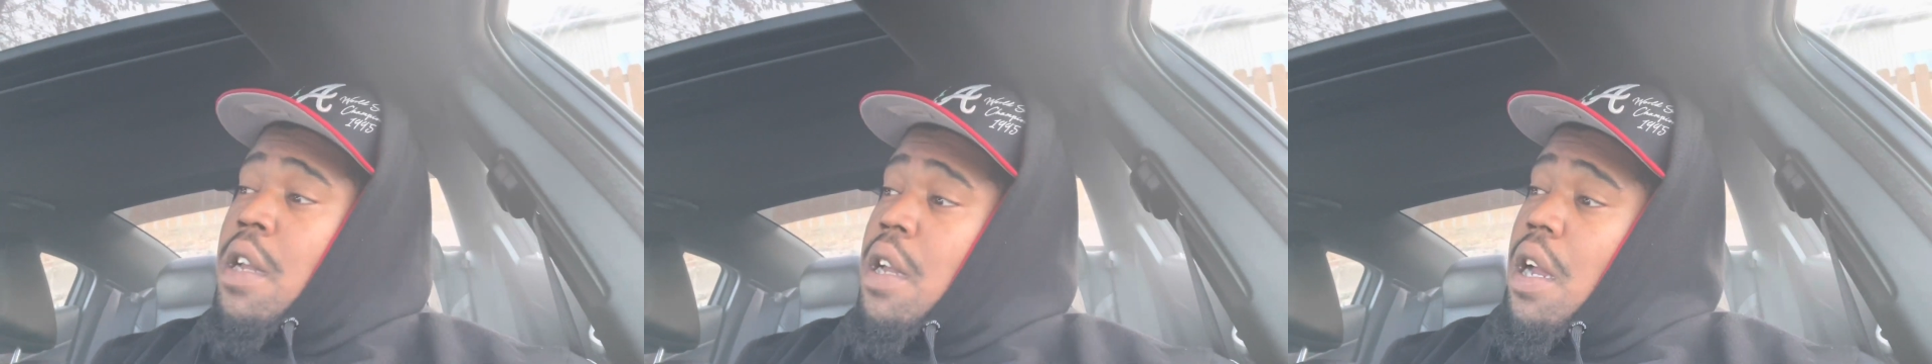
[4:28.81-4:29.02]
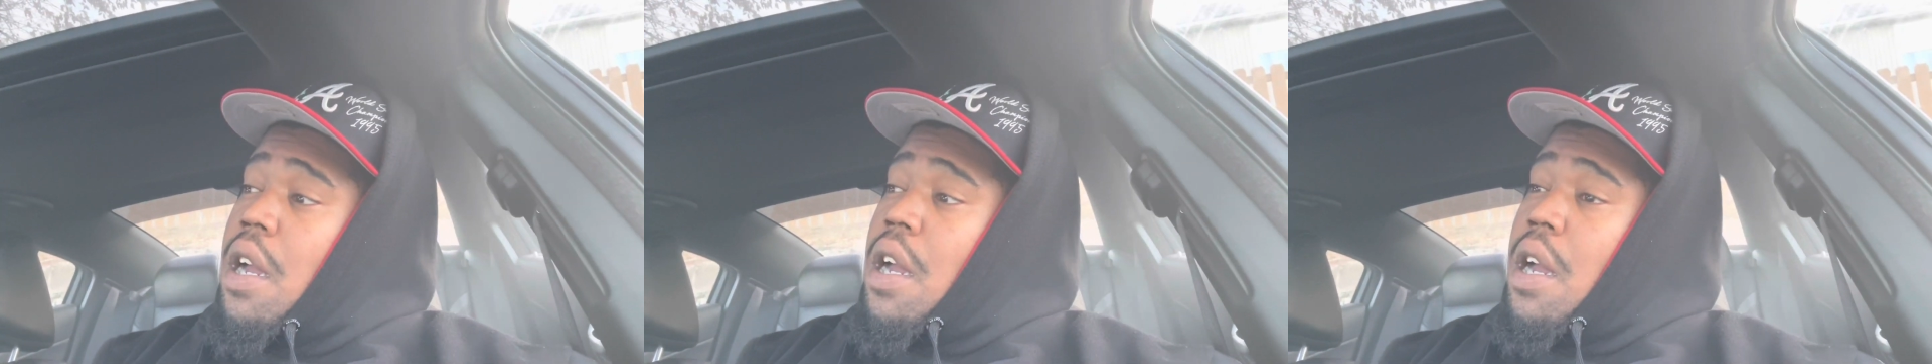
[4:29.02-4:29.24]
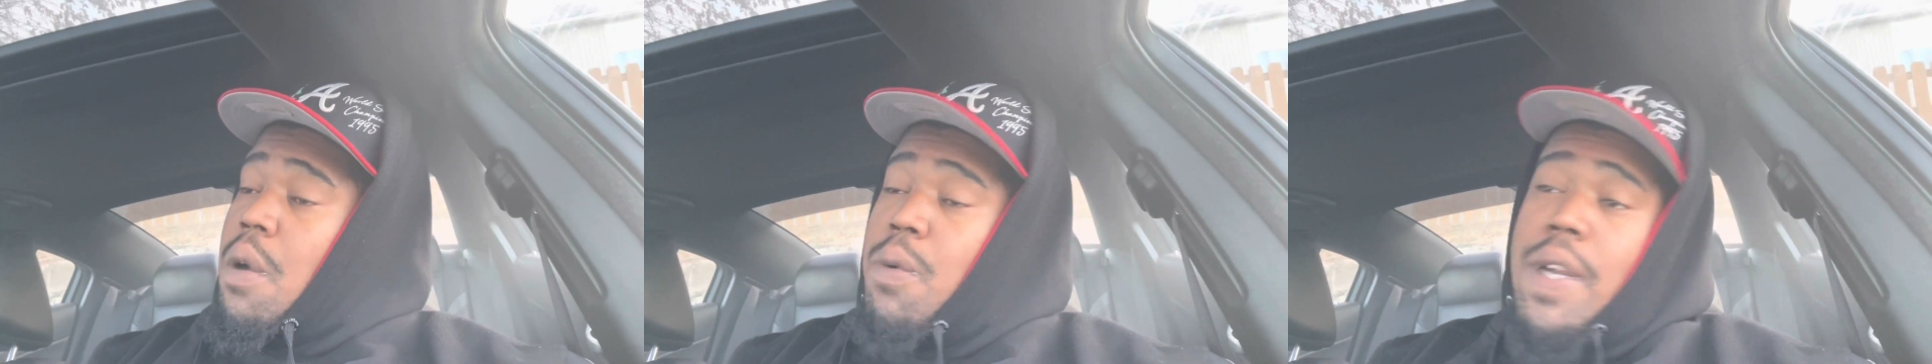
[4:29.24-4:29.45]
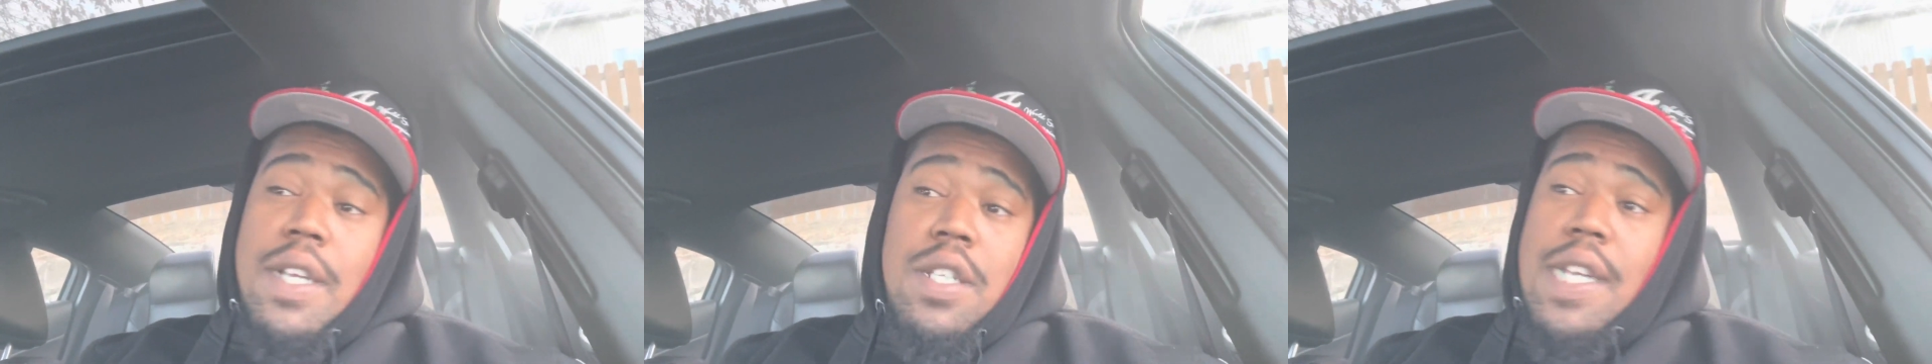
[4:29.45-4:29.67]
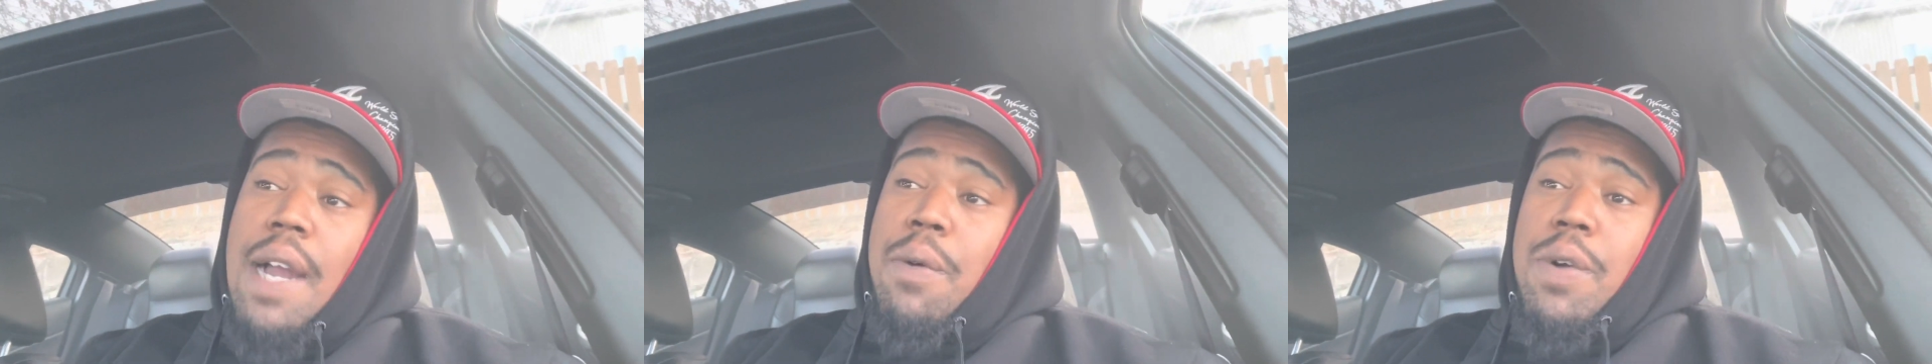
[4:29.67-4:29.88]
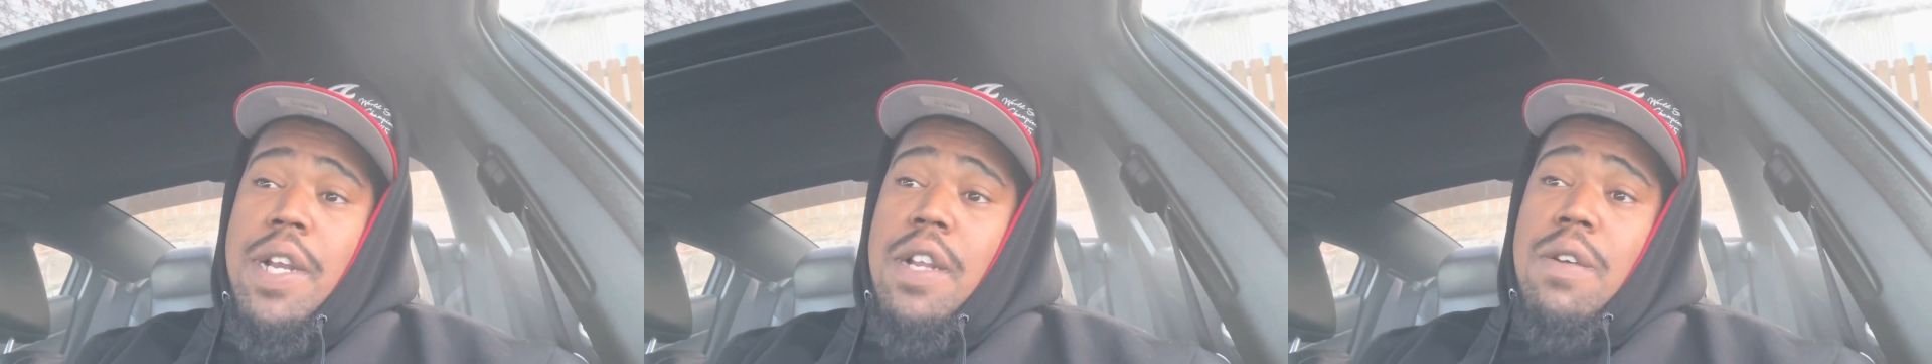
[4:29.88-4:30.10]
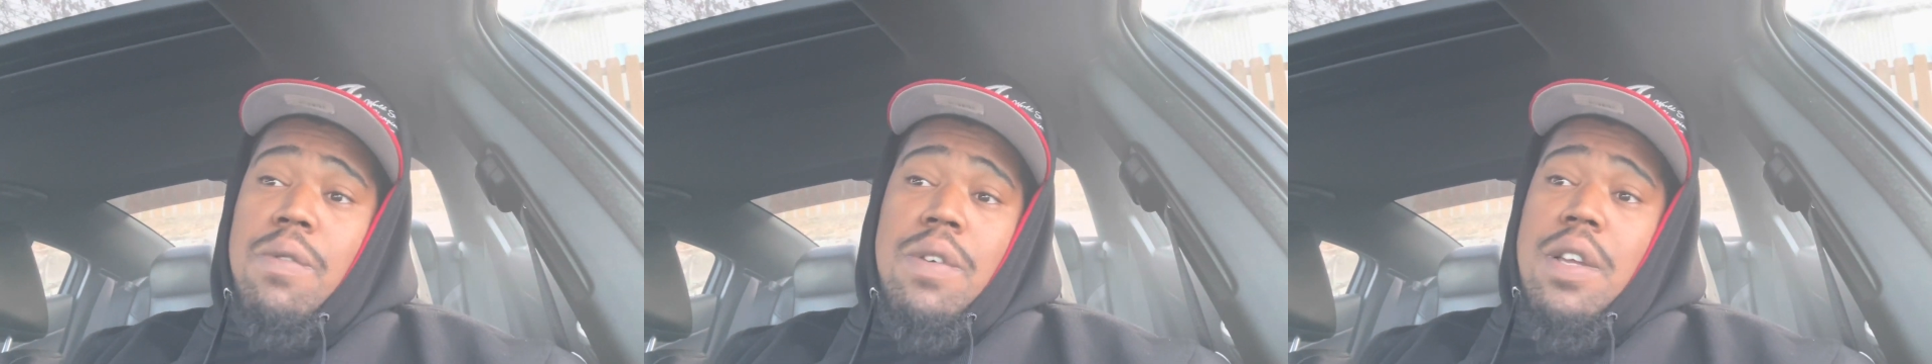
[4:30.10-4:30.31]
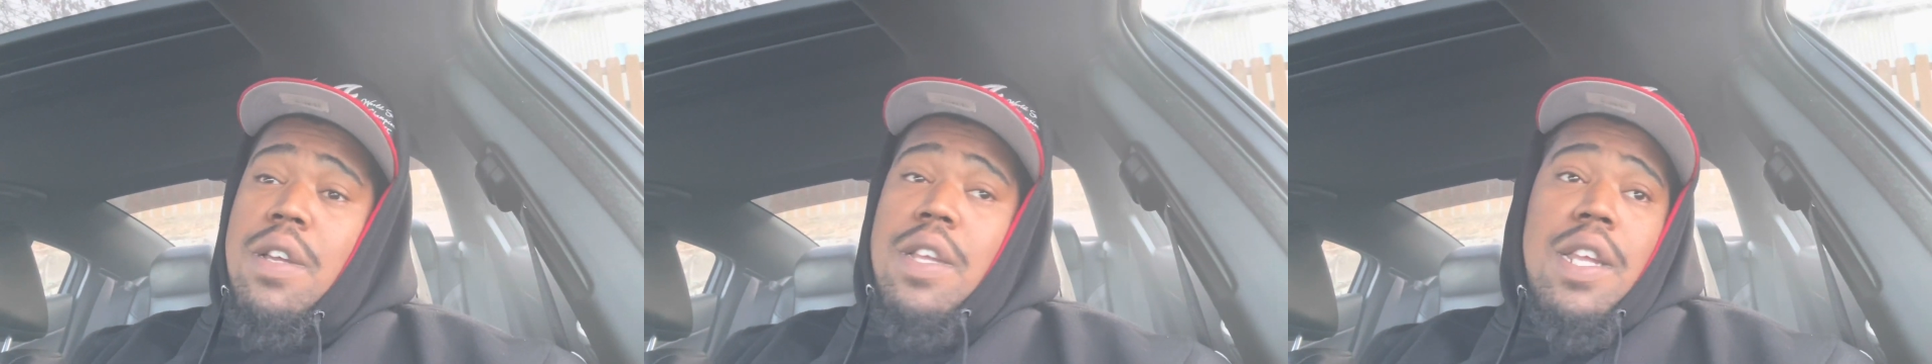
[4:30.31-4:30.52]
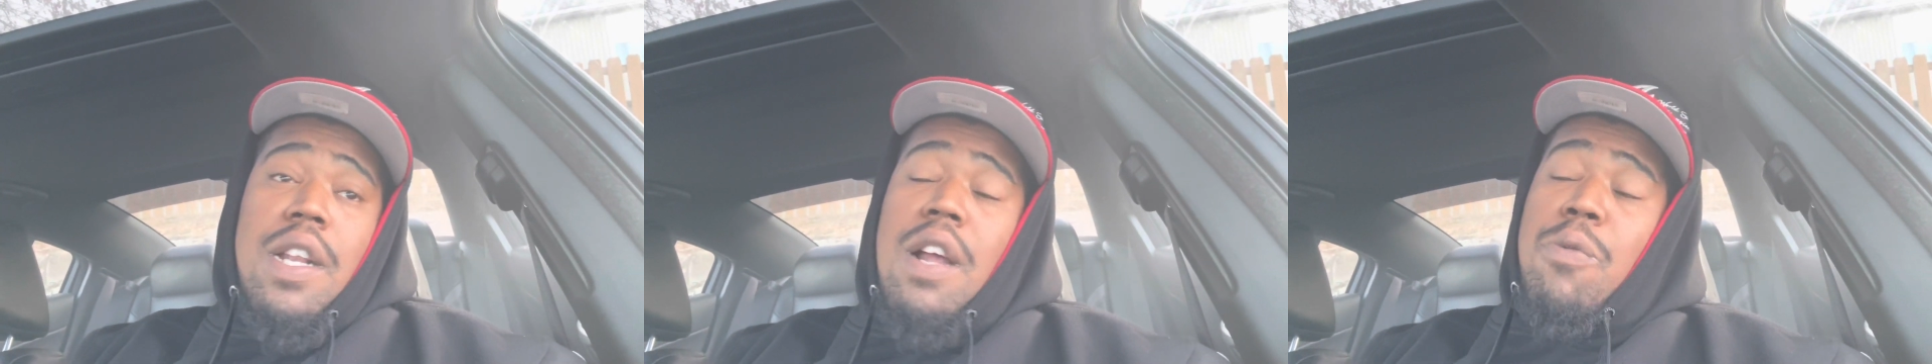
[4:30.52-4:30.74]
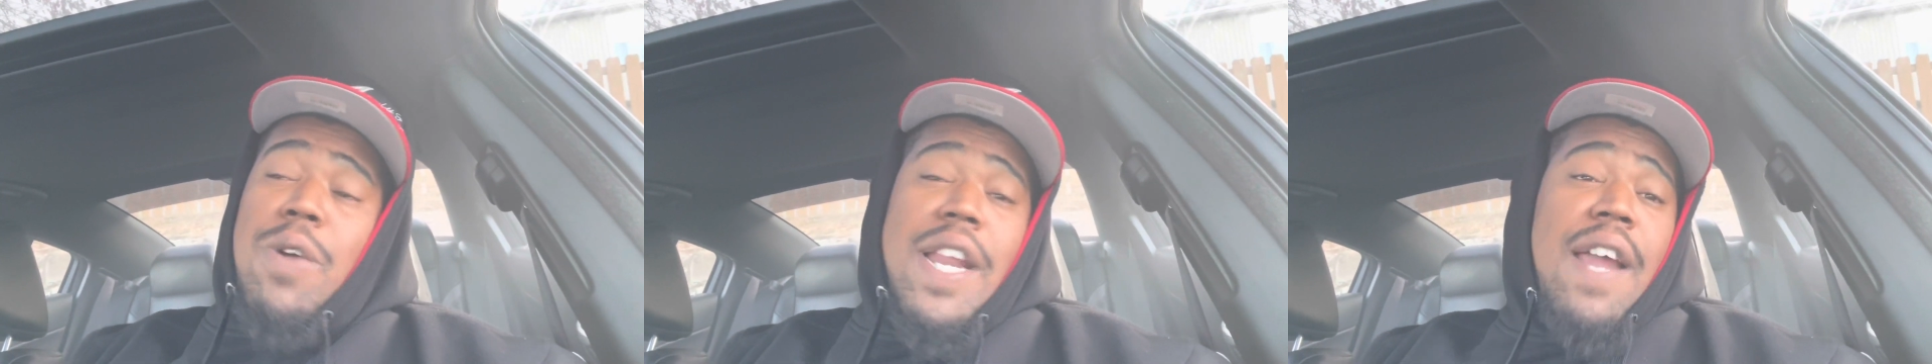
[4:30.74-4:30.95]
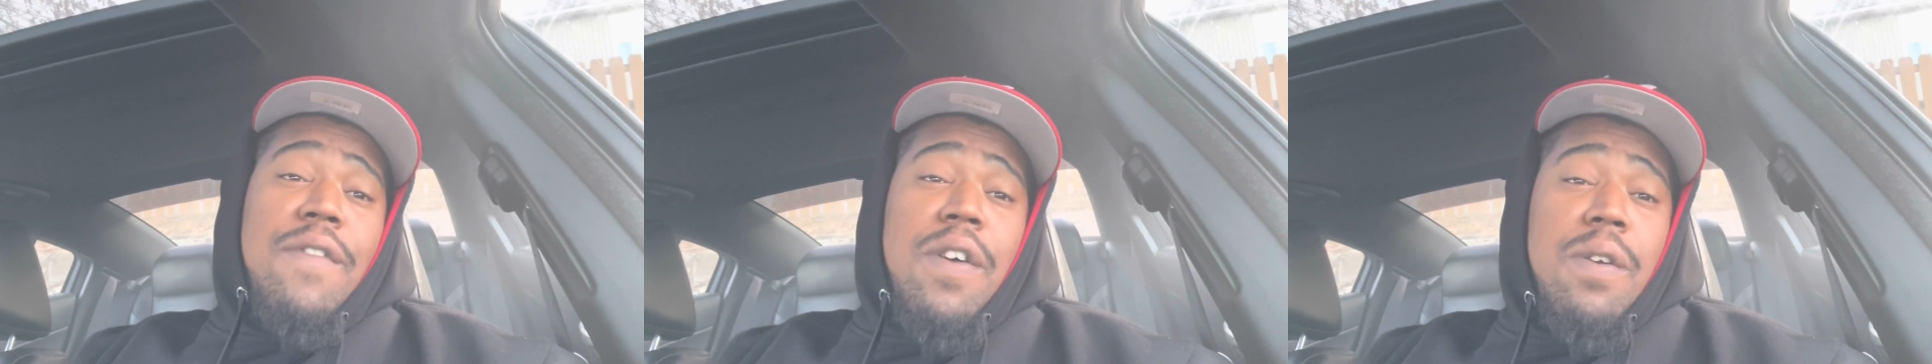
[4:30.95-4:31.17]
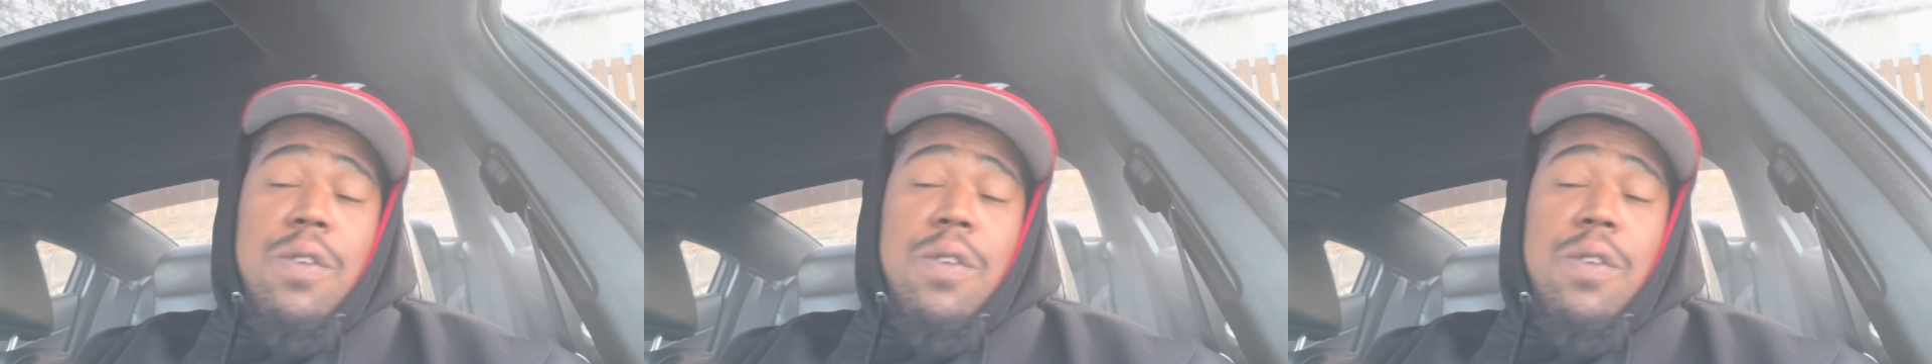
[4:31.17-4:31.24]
Uh what else y'all wanna you know, whatever.